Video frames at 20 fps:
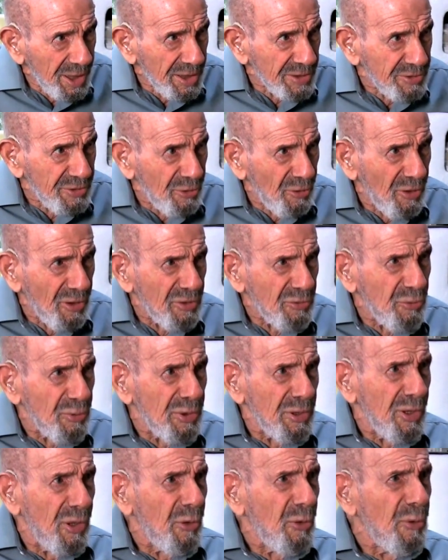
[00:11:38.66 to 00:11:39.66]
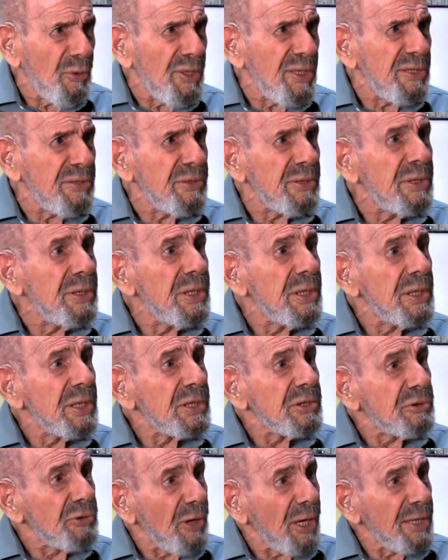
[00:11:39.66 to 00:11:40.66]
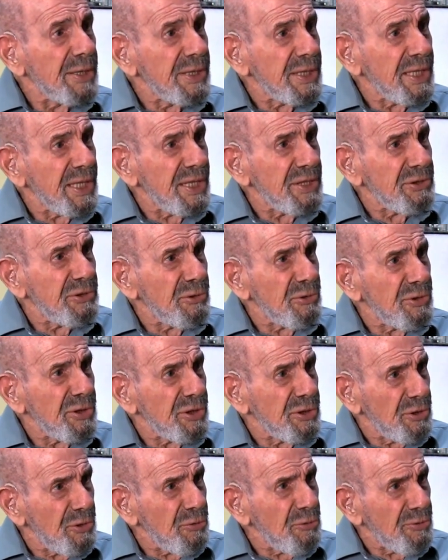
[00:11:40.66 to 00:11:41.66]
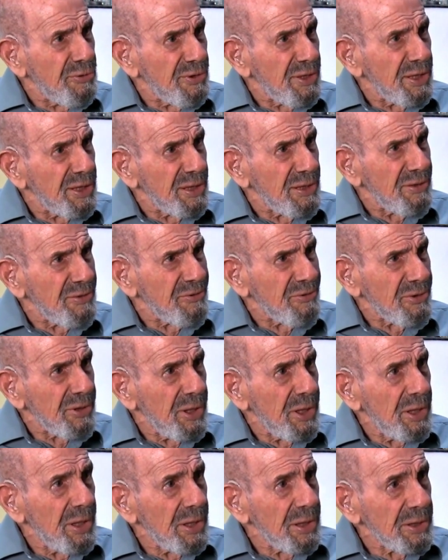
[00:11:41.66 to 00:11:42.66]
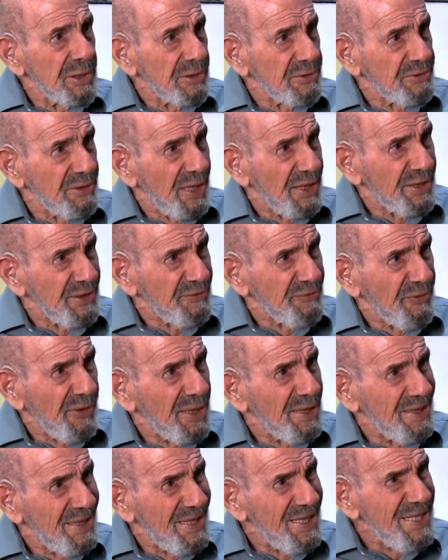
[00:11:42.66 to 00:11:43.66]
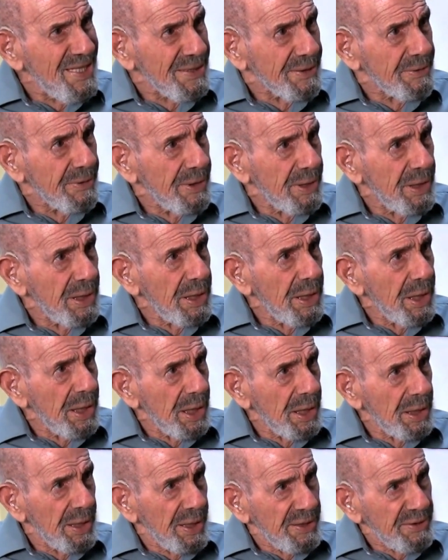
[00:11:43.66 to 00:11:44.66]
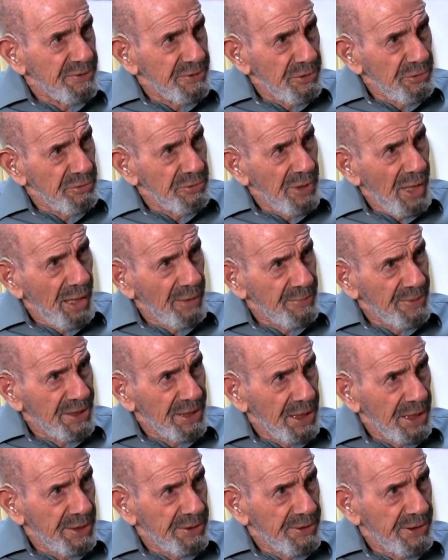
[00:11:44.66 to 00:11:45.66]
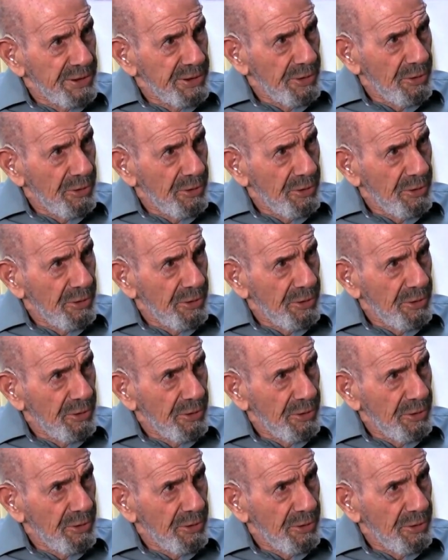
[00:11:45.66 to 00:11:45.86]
A dog will always try to get you to do things to satisfy it, unless you dominate the